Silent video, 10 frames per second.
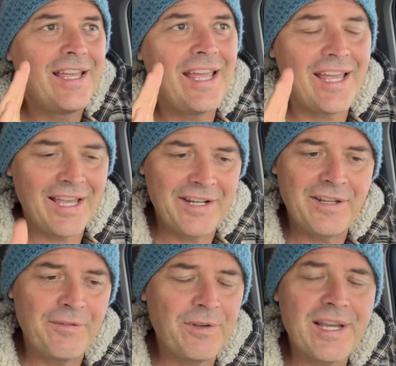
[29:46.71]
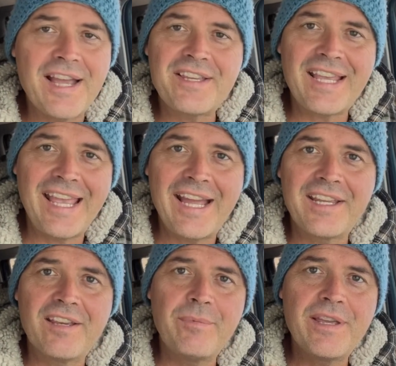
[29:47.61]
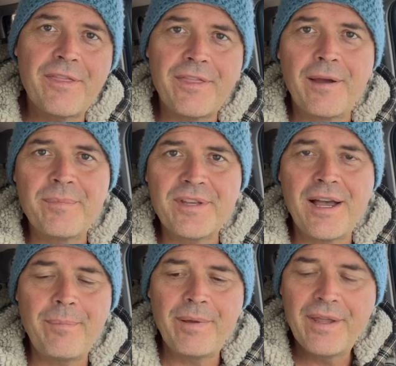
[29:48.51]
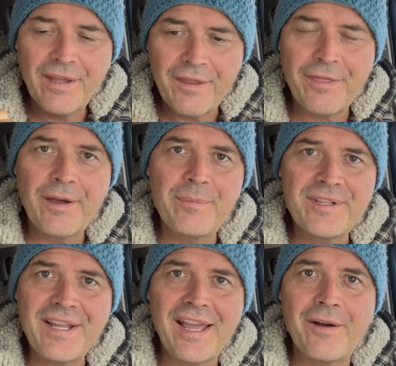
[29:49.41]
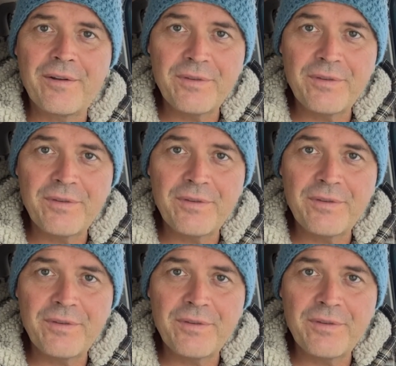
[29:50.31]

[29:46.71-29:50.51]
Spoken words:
And if you guys can, give me a thumbs up, a thumbs down.